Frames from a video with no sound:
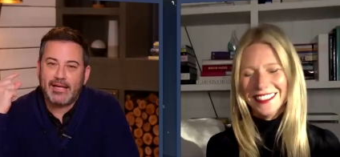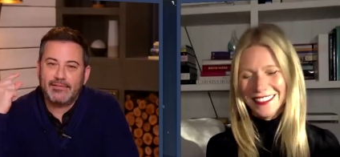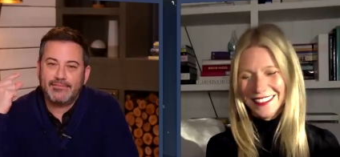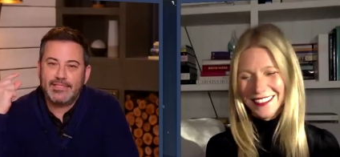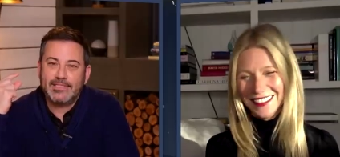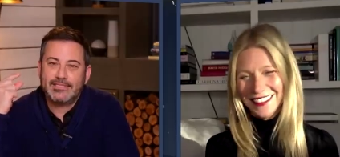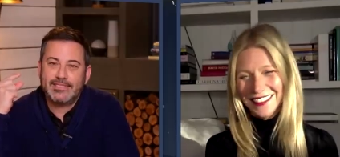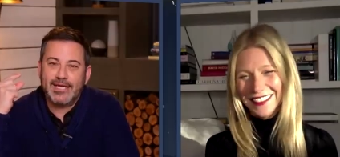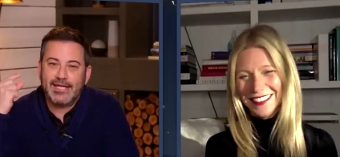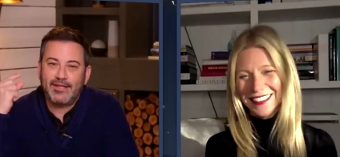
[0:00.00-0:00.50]
Speaker 1: of
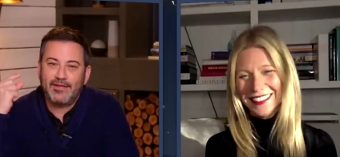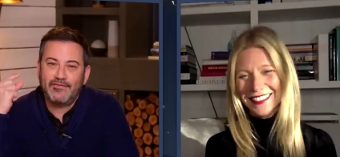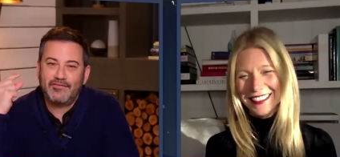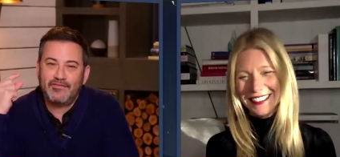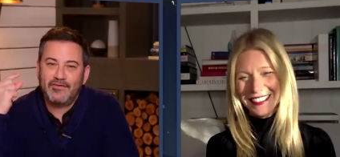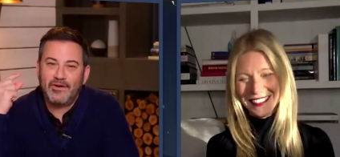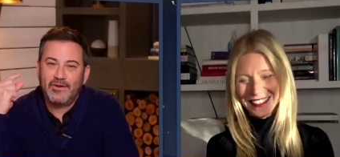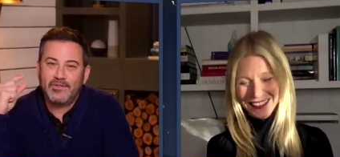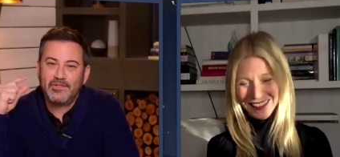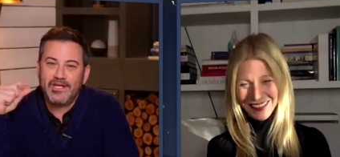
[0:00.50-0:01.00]
the
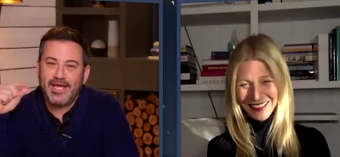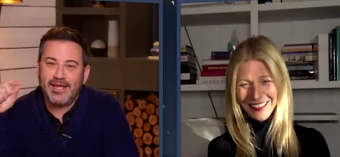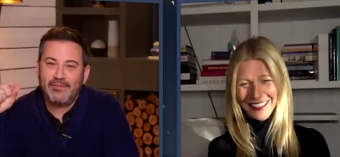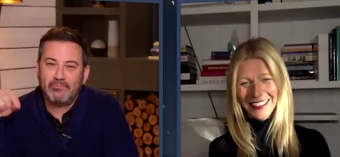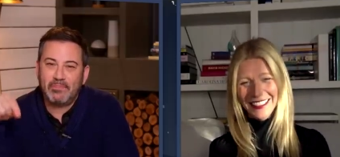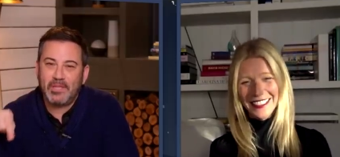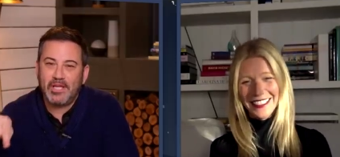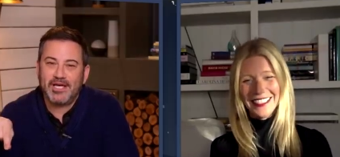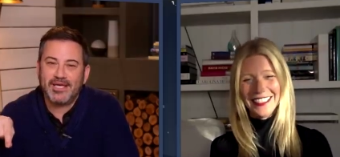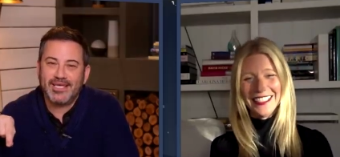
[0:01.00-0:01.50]
telephone
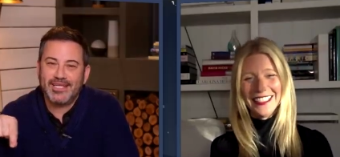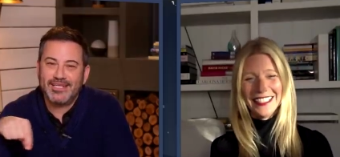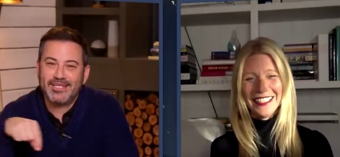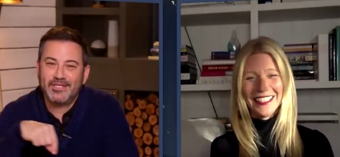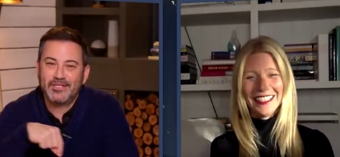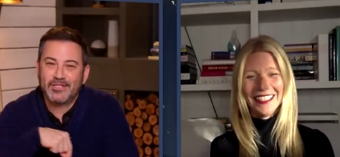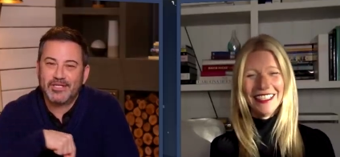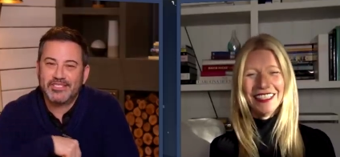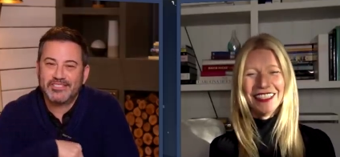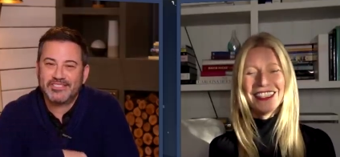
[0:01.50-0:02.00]
and plug into
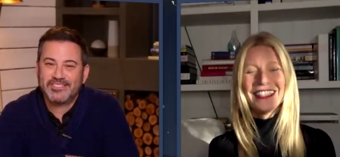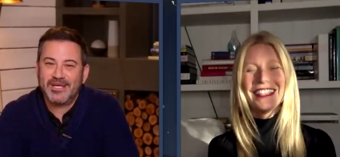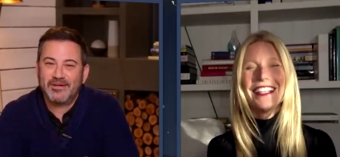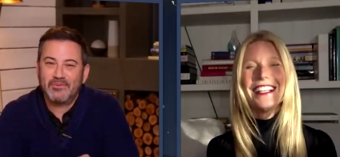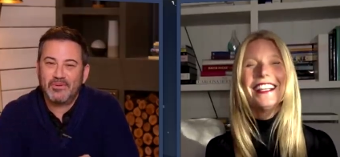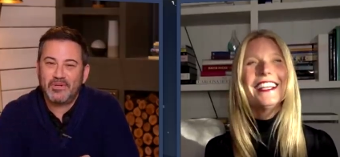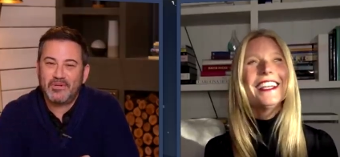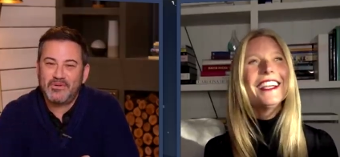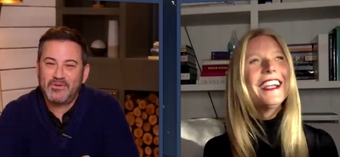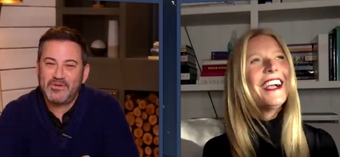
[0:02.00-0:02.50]
your cassette
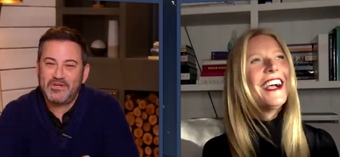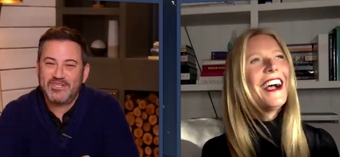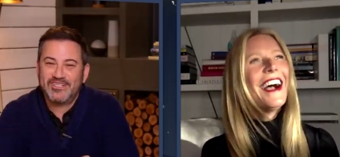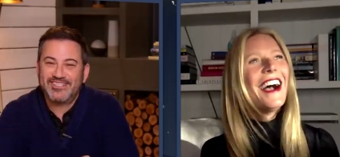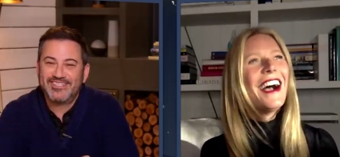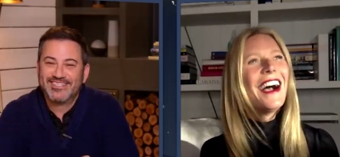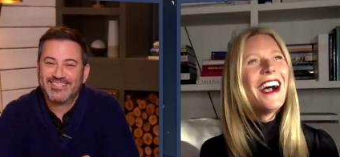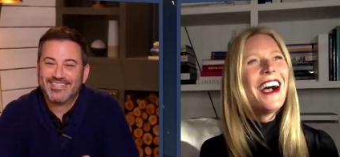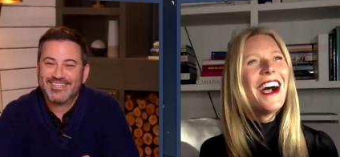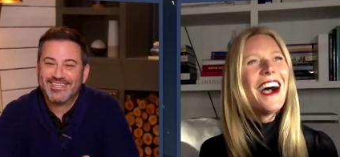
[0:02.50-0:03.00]

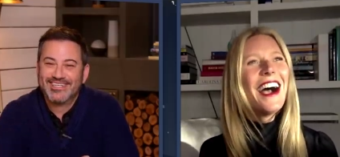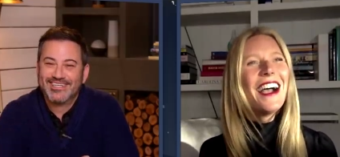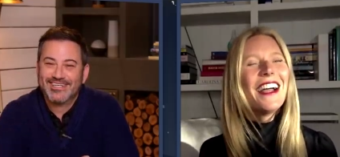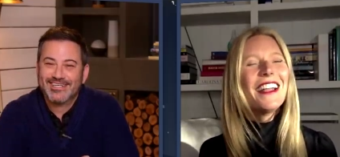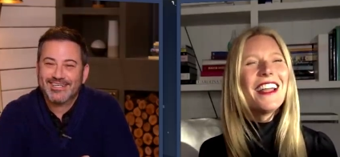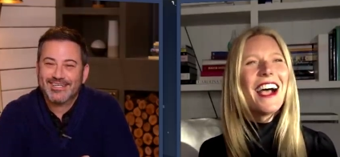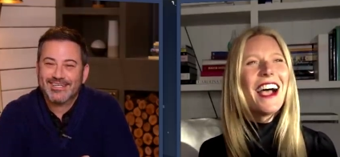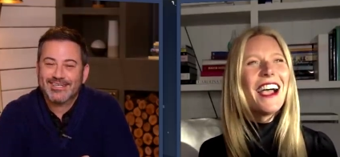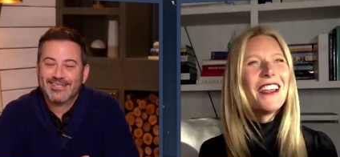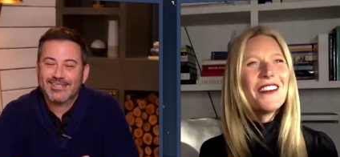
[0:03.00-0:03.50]
recorder?
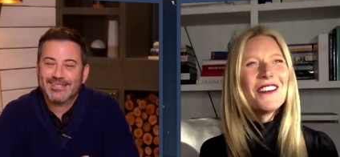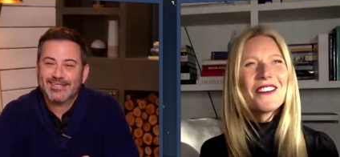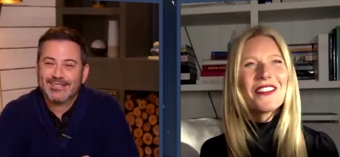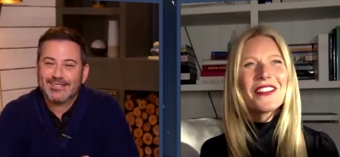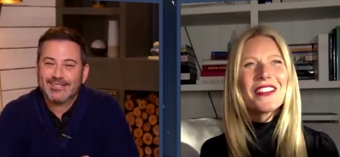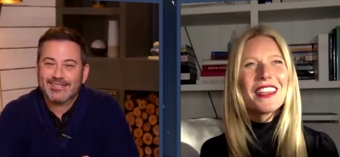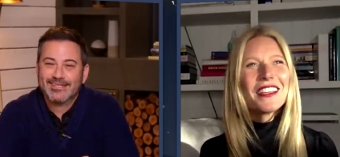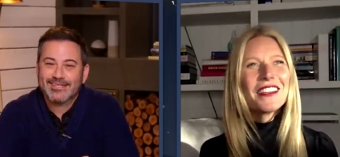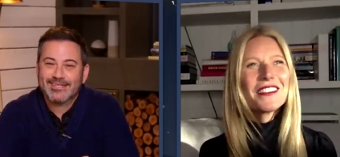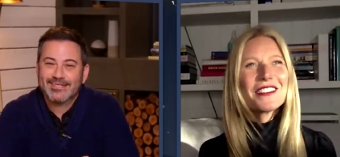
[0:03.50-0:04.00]
Speaker 2: I don't
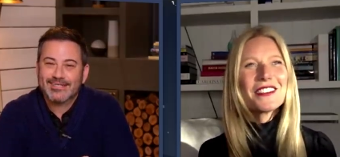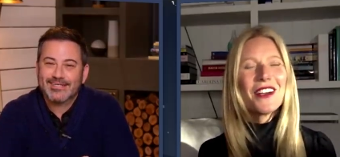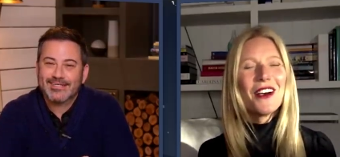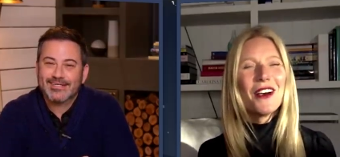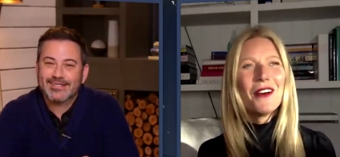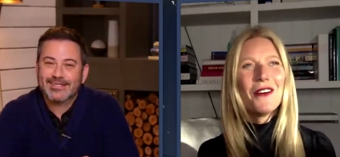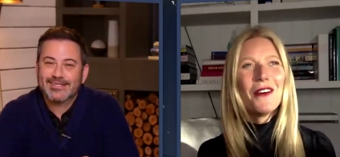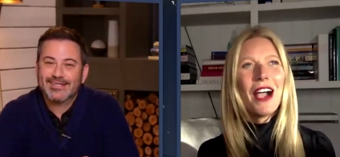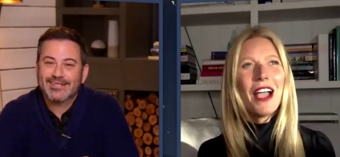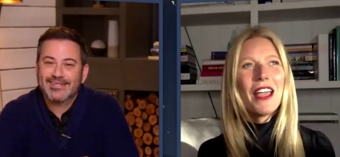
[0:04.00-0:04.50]
think
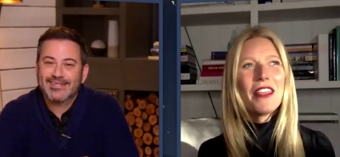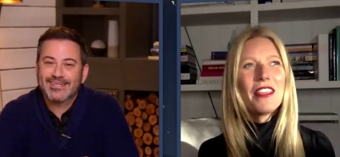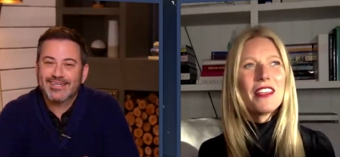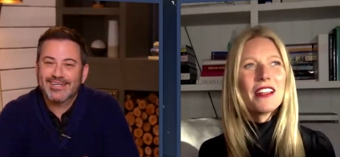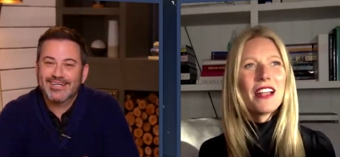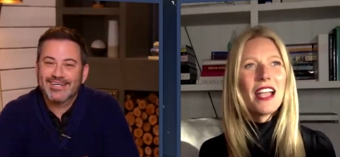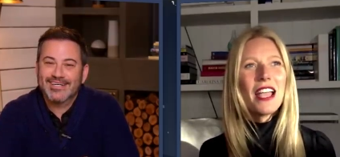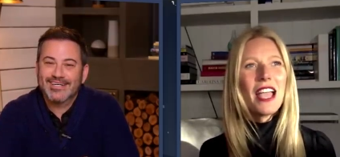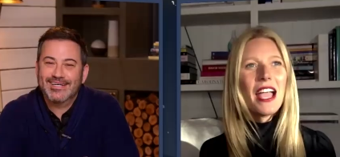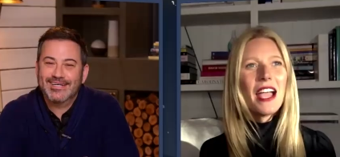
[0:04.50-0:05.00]
so. I
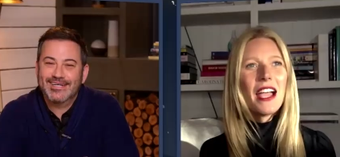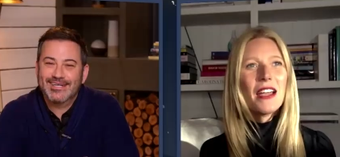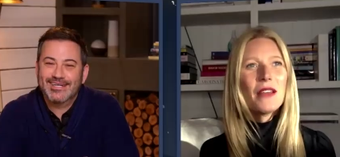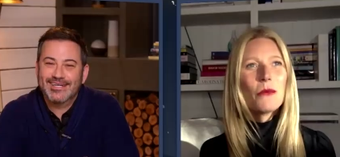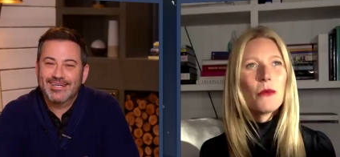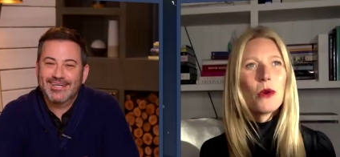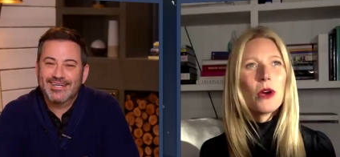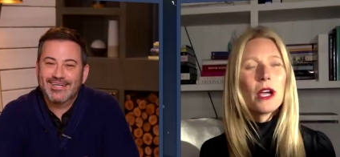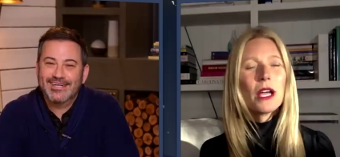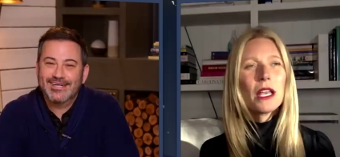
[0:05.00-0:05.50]
think I
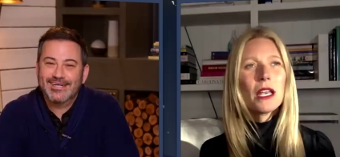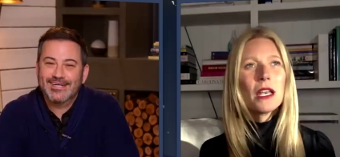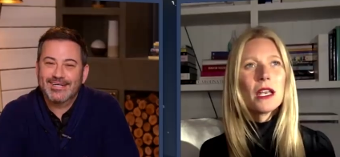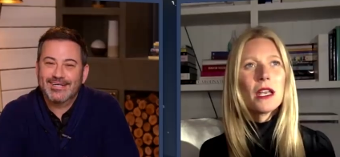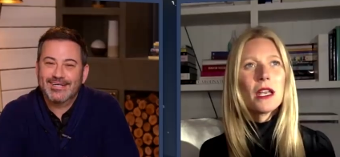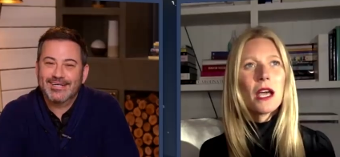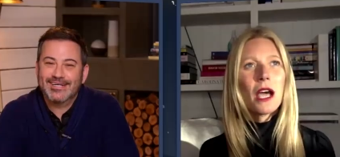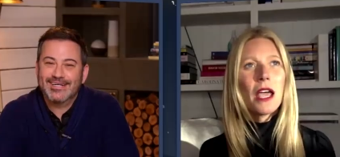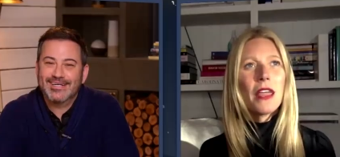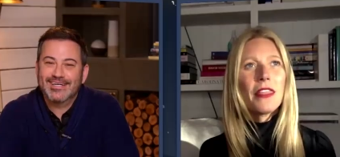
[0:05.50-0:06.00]
had
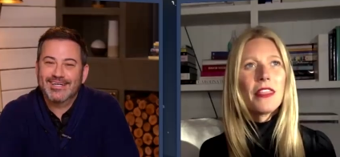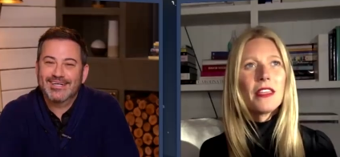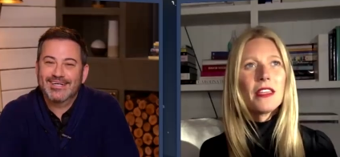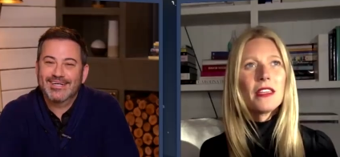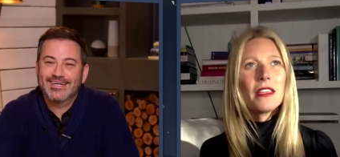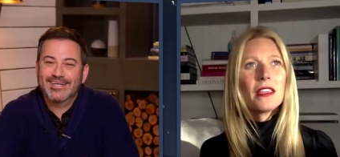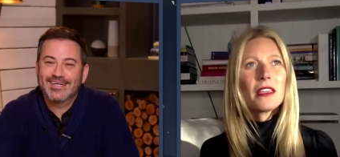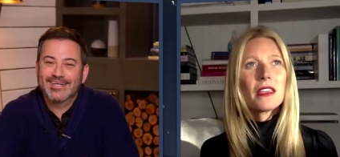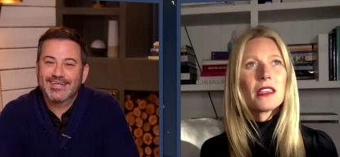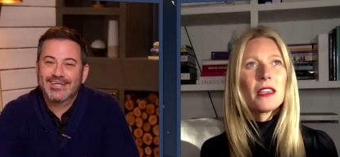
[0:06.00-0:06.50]
one. I
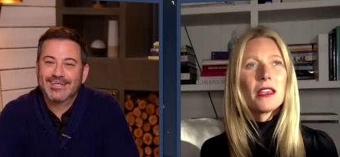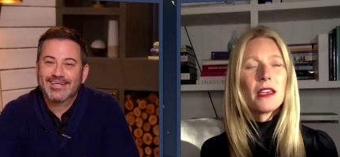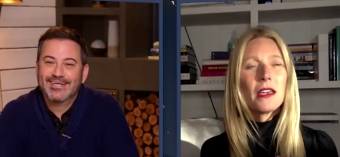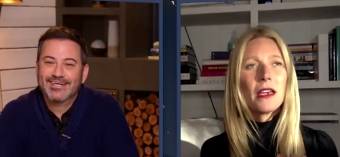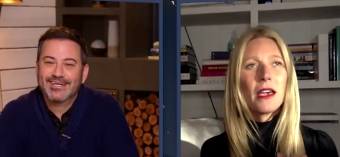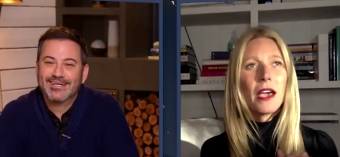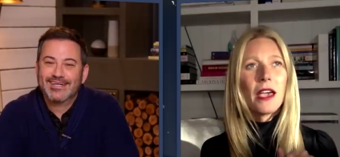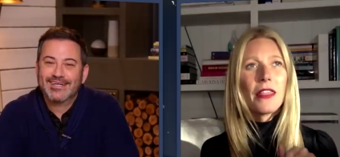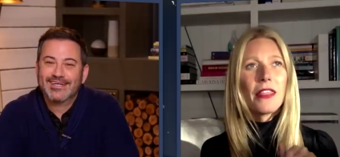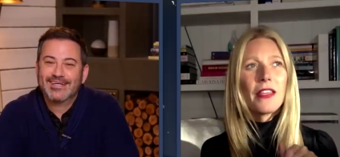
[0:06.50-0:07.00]
think,
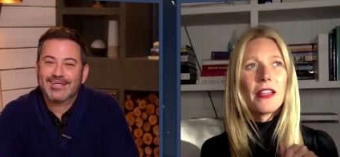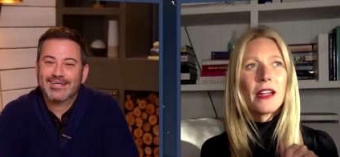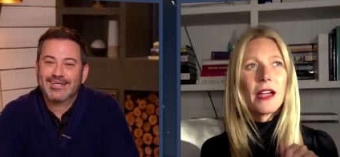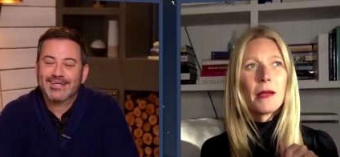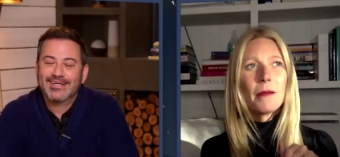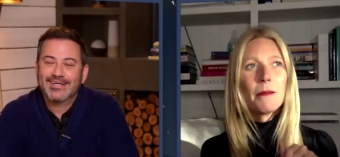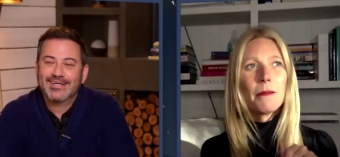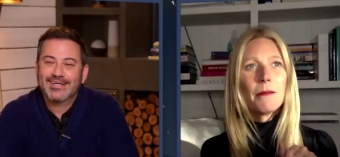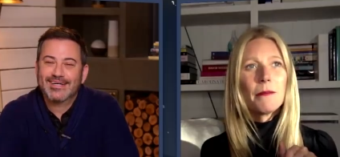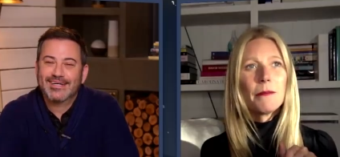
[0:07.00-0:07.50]
I think I,